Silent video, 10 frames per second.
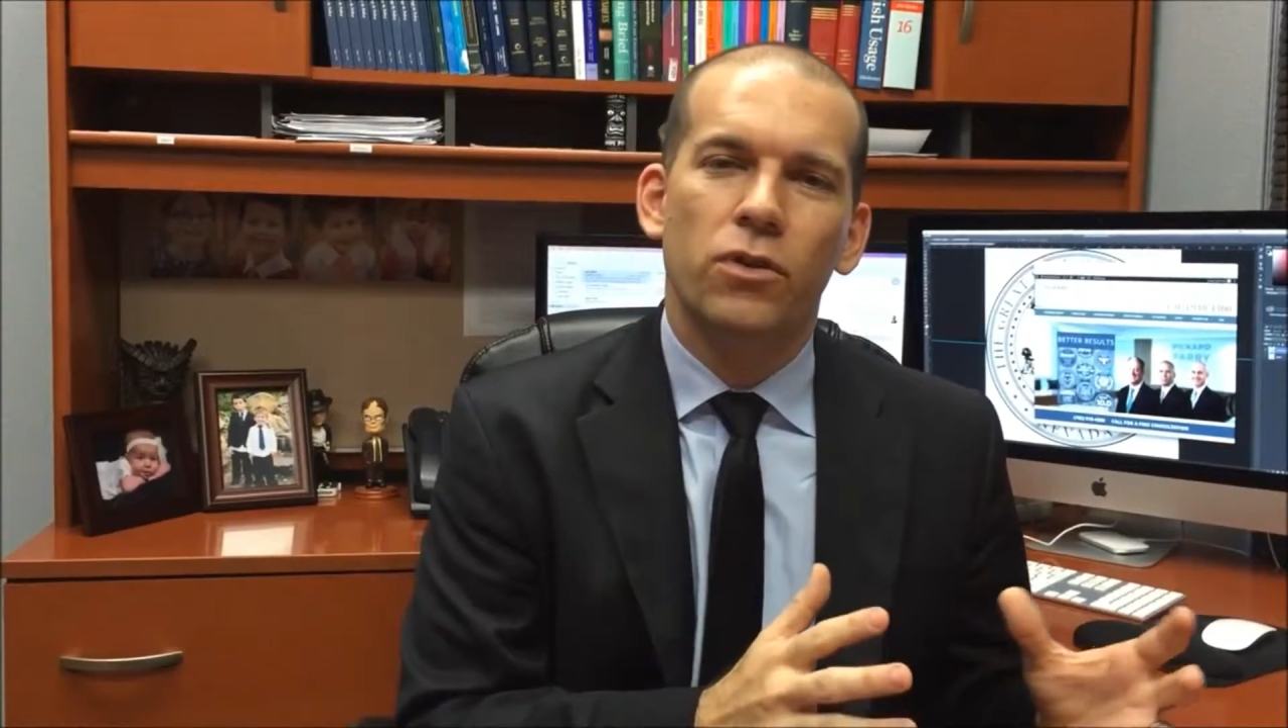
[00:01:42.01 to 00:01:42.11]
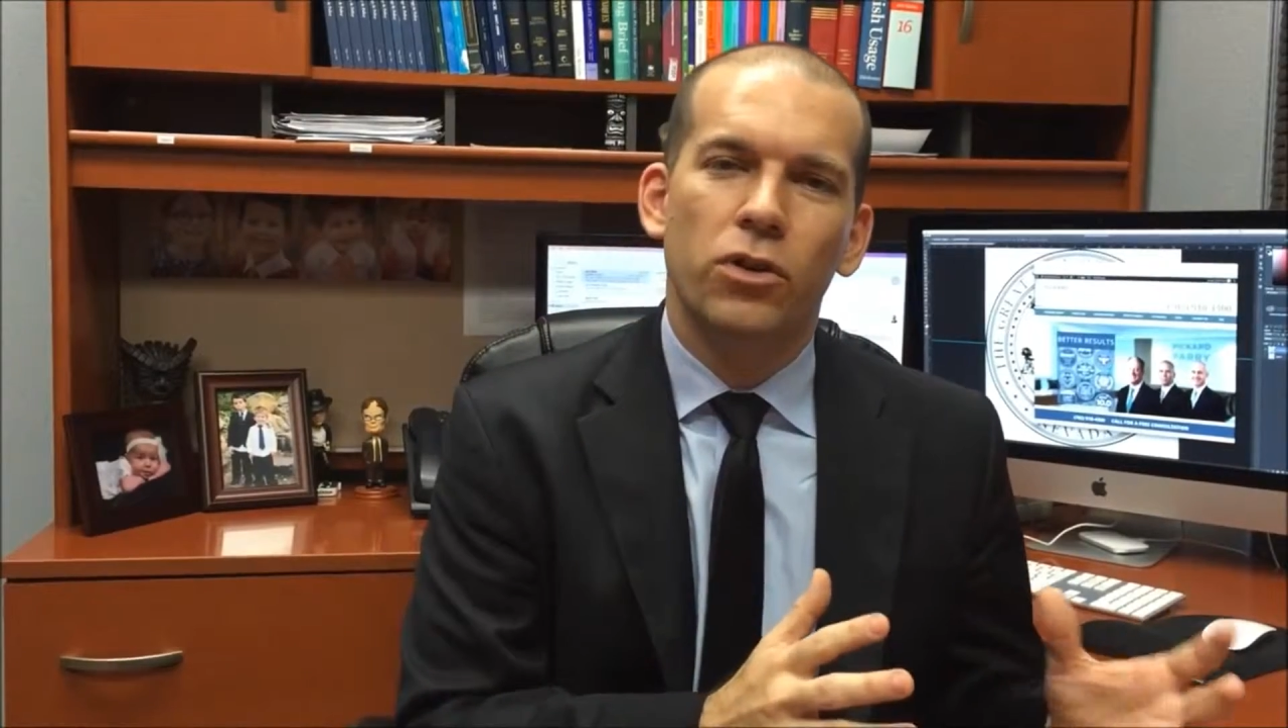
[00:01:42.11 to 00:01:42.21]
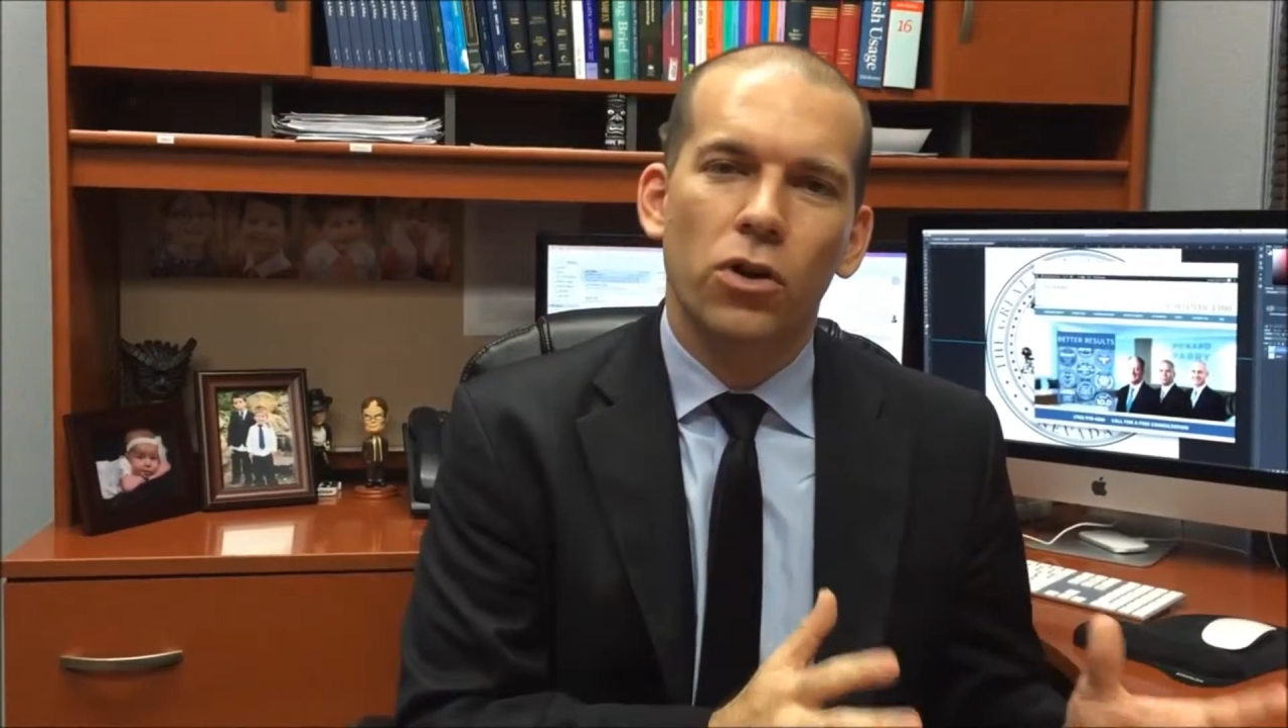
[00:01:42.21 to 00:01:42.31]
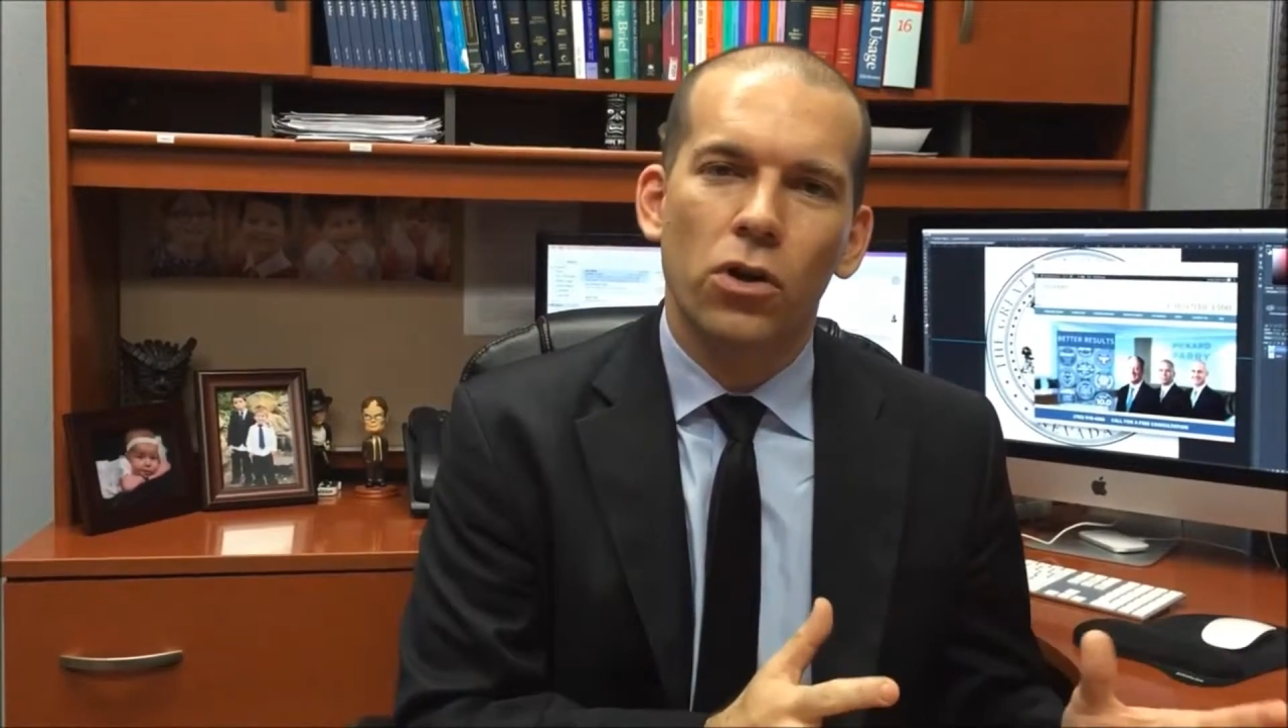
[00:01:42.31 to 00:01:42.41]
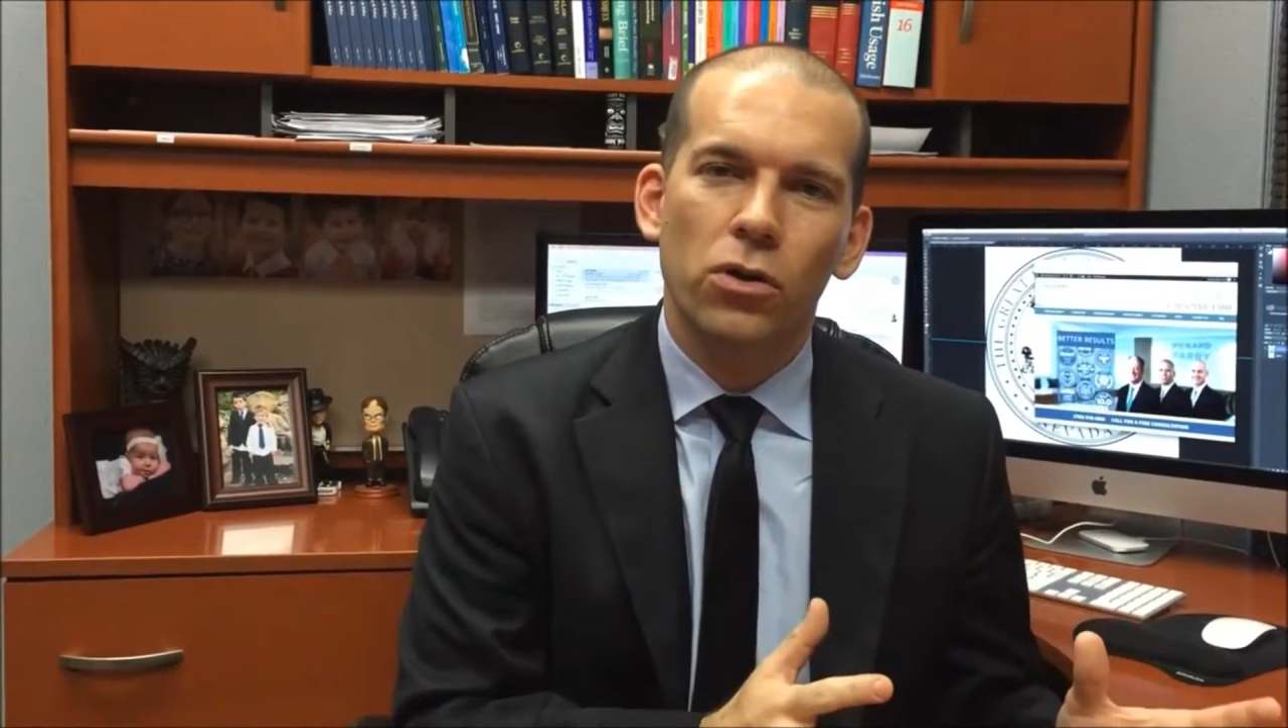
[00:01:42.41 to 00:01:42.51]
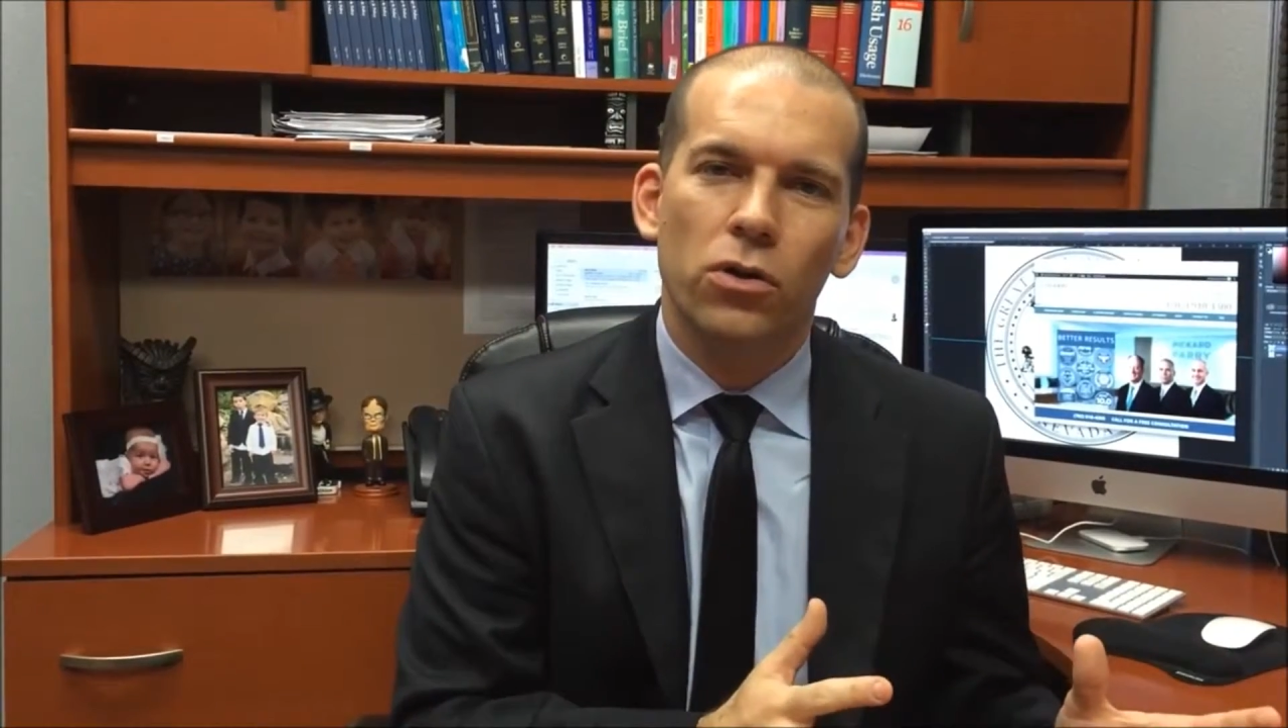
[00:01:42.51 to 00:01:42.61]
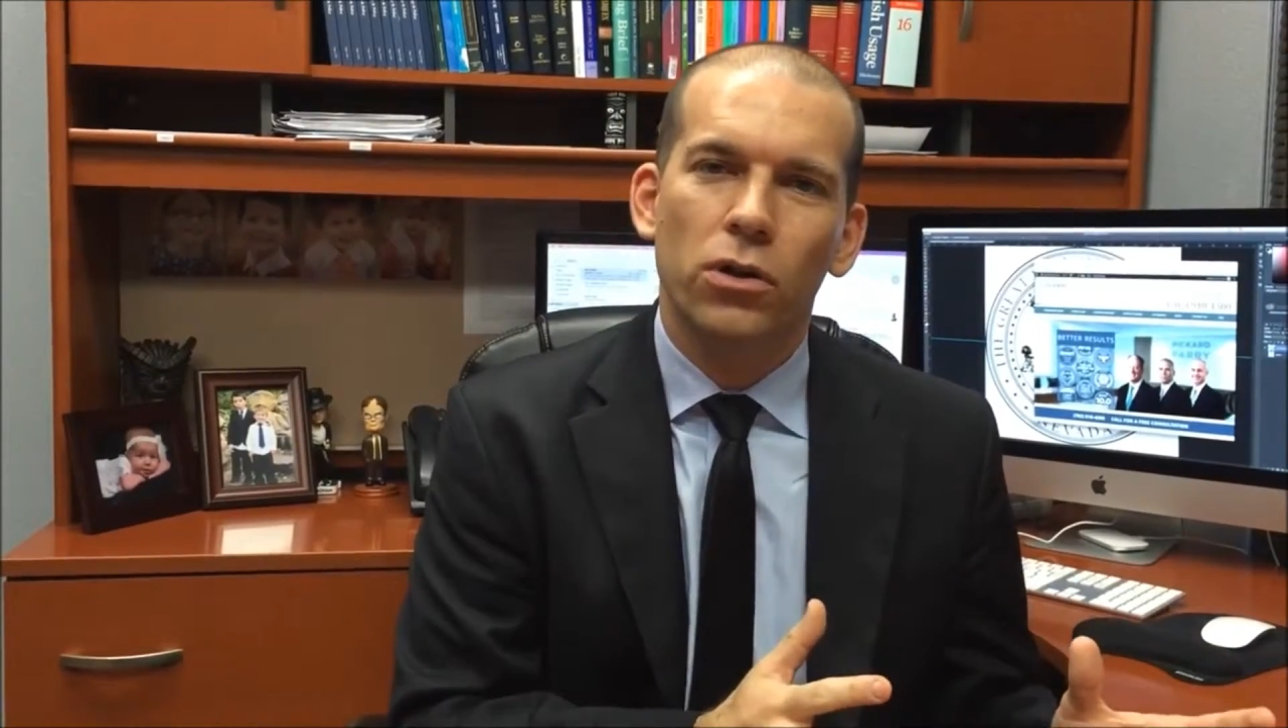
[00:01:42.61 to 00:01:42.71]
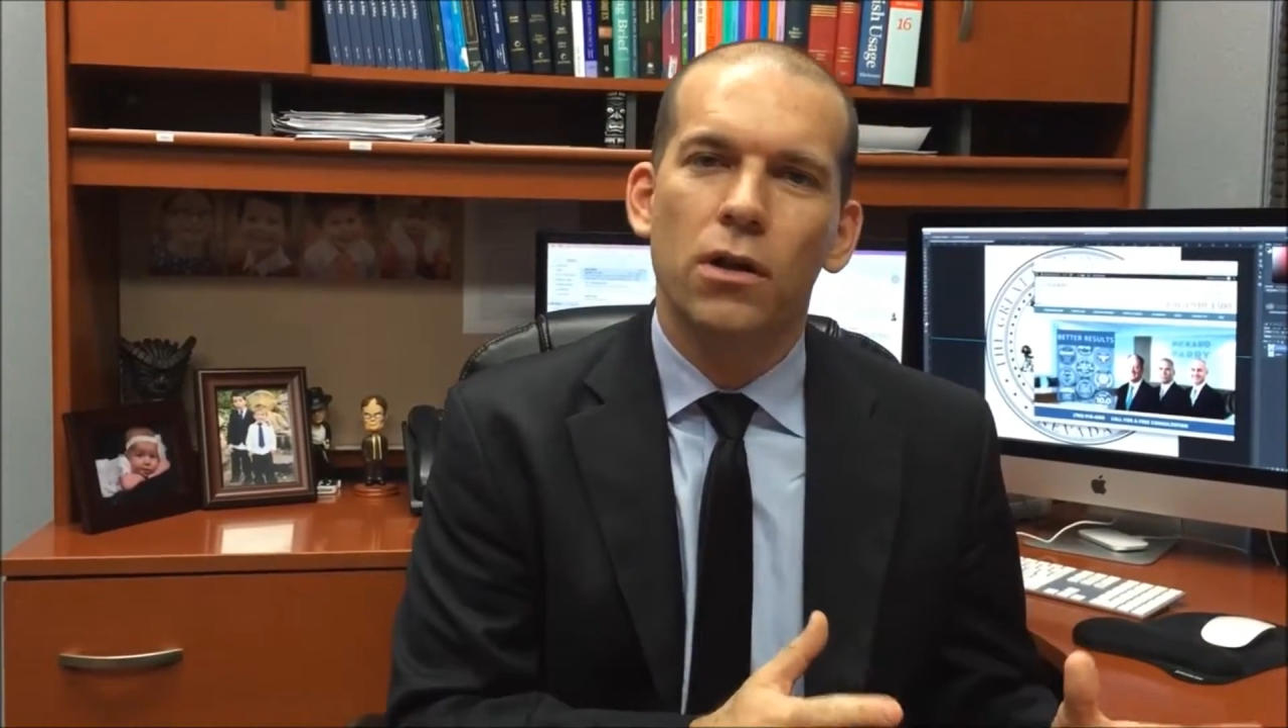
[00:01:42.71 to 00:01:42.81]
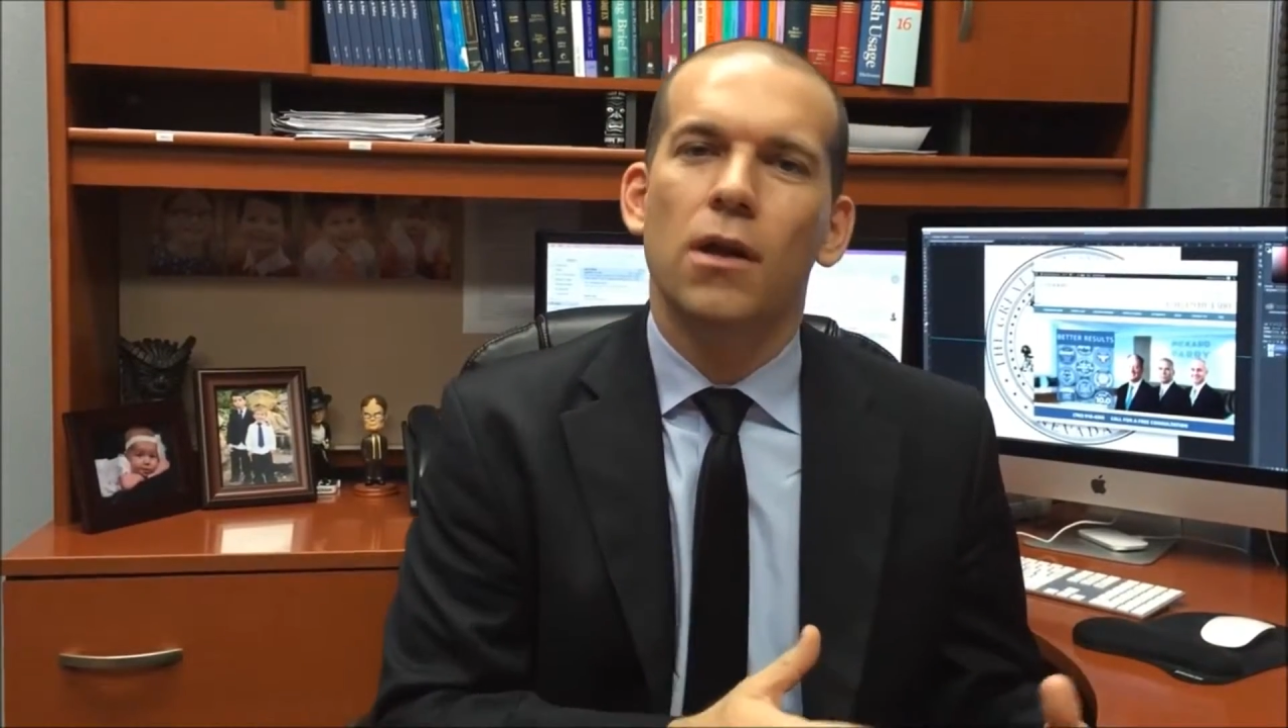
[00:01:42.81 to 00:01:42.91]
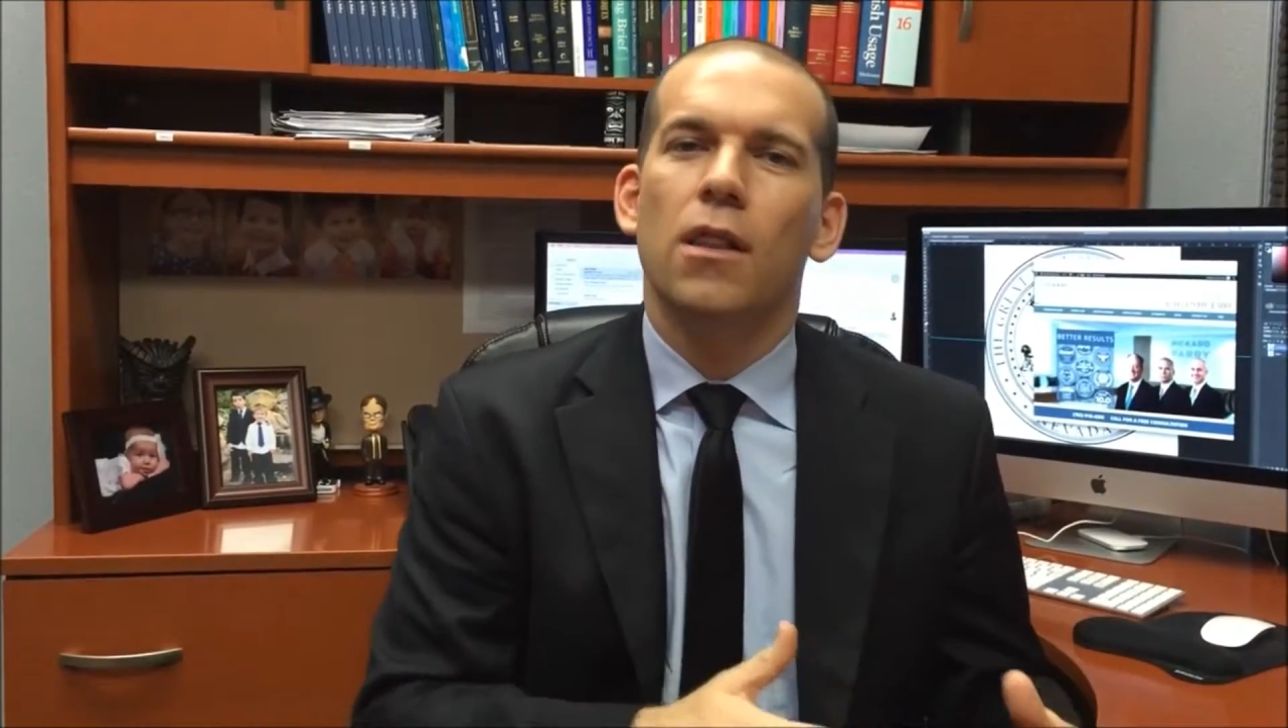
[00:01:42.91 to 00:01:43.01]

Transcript: incurred,